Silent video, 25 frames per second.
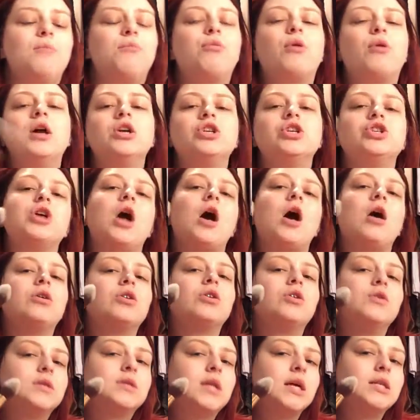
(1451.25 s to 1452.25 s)
brush.
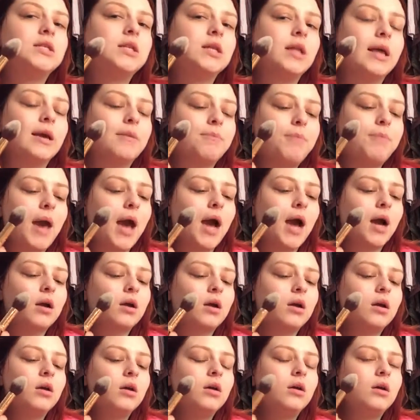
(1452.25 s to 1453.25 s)
I'll use that to like
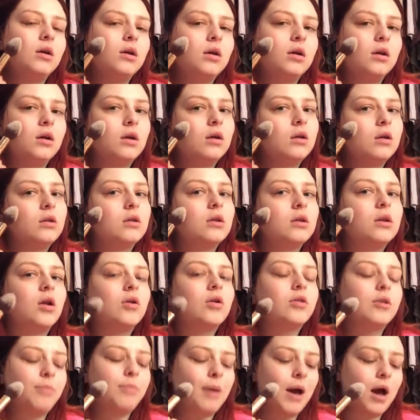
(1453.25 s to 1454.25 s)
pack, you
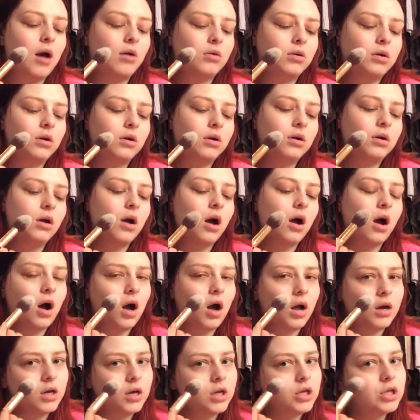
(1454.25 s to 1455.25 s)
know, the powder
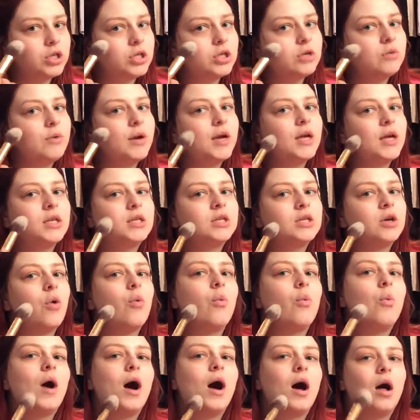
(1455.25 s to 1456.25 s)
onto it
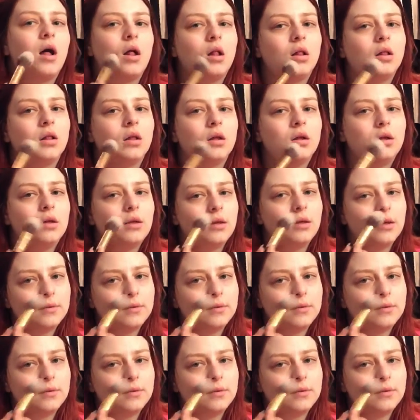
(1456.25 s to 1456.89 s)
while